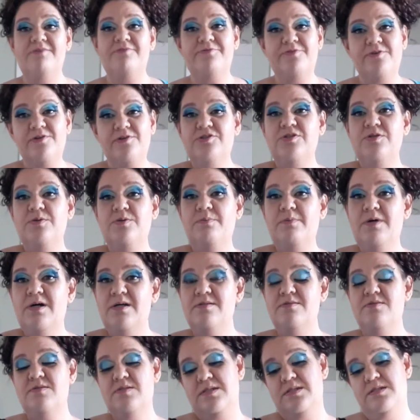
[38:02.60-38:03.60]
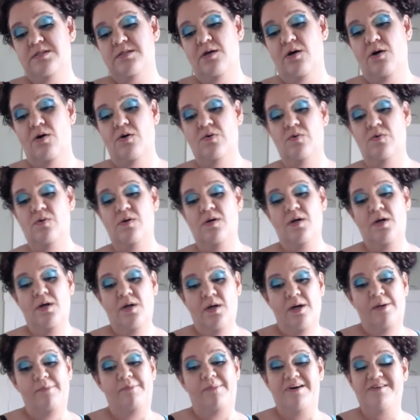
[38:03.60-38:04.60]
for 2 months, so
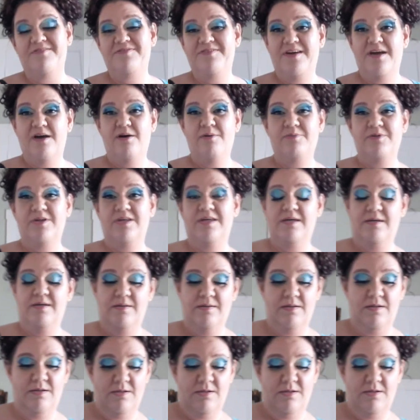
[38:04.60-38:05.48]
my family's